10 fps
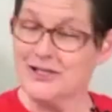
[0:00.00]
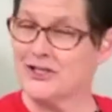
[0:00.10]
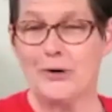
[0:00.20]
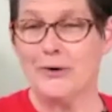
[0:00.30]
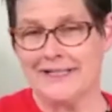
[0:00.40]

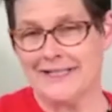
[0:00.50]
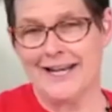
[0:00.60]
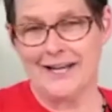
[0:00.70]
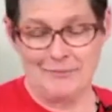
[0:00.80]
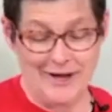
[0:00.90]
so
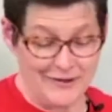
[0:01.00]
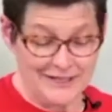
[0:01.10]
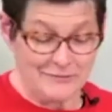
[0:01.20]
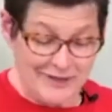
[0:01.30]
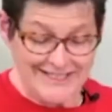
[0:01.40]
excited about
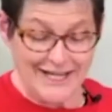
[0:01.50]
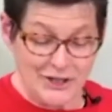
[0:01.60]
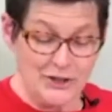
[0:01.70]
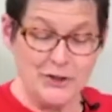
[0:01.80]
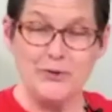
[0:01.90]
this because I
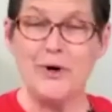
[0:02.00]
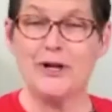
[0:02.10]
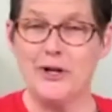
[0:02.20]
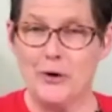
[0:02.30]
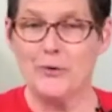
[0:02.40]
do
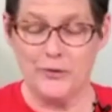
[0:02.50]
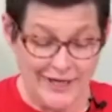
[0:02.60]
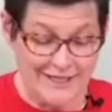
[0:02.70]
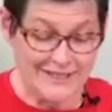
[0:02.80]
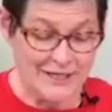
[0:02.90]
know
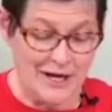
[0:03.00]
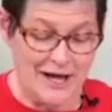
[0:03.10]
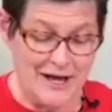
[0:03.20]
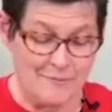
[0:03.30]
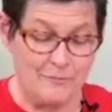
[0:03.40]
Chris,
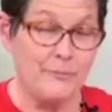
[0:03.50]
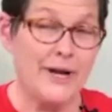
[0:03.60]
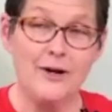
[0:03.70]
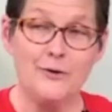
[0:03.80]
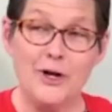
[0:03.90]
um, but
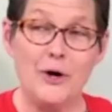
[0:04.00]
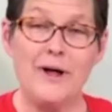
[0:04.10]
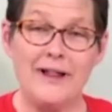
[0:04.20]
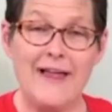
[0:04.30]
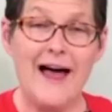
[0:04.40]
I don't know
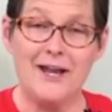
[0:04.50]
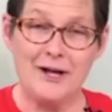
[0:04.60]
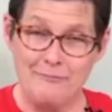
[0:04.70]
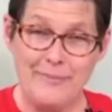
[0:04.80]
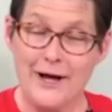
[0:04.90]
a lot
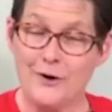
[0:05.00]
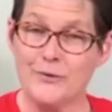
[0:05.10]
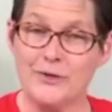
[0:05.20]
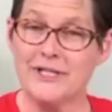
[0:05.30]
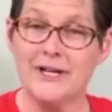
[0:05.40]

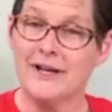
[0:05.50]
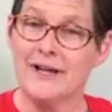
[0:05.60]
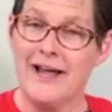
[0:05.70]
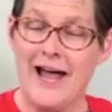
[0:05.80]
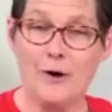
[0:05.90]
about
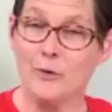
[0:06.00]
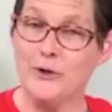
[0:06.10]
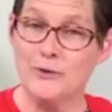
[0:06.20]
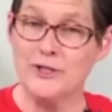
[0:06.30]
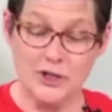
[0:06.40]
how
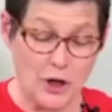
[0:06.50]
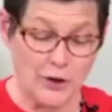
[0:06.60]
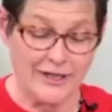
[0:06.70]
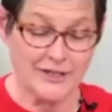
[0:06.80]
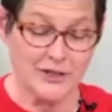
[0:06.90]
you
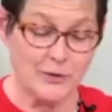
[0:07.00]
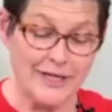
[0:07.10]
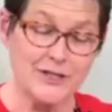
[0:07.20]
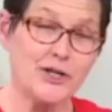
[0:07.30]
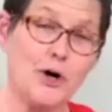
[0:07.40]
started. So
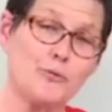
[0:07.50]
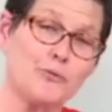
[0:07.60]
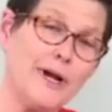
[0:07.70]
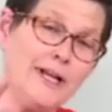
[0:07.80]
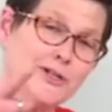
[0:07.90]
let's go
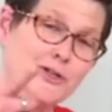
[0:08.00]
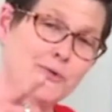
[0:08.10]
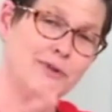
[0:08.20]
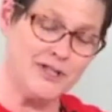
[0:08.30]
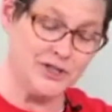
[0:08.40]
right
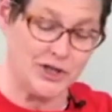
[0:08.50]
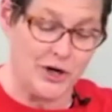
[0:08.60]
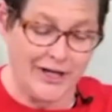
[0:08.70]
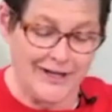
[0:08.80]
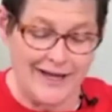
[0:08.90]
to the
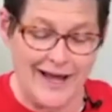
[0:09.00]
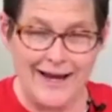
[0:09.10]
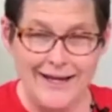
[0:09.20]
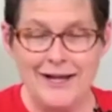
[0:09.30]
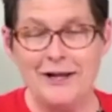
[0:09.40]
starting
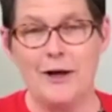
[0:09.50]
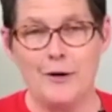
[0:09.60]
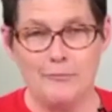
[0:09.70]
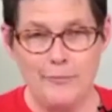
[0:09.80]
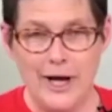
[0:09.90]
line,
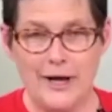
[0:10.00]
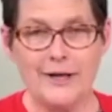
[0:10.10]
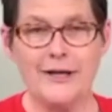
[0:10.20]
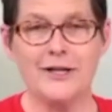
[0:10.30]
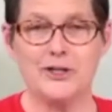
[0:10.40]

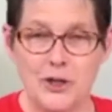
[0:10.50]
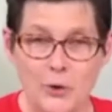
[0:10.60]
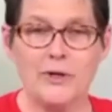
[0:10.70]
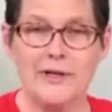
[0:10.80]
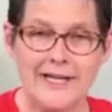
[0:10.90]
pun
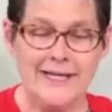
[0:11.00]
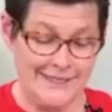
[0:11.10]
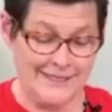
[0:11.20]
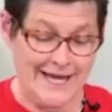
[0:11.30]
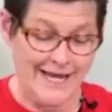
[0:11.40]
totally
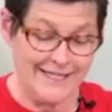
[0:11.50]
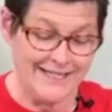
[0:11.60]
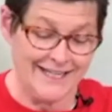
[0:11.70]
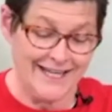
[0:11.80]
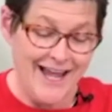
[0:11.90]

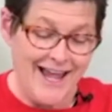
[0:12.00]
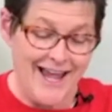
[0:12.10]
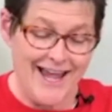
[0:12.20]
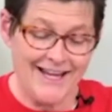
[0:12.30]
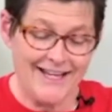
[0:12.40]
intended,
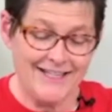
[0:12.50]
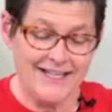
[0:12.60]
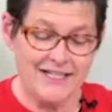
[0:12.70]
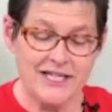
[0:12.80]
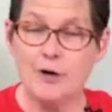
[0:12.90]
and
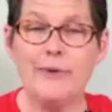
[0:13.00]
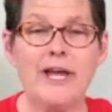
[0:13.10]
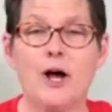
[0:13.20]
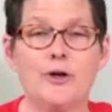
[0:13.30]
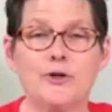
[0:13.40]
tell me
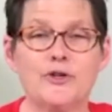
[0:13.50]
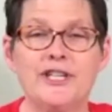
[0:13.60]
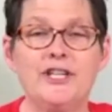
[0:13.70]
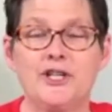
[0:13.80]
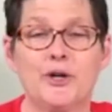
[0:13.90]
how your
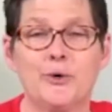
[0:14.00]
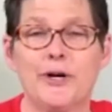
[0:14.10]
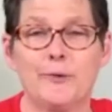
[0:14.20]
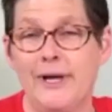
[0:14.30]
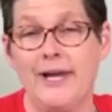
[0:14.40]
teaching
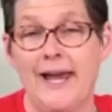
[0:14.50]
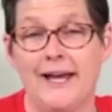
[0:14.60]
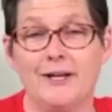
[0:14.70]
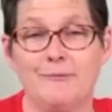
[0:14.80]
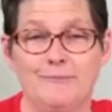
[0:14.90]
career
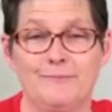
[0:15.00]
began.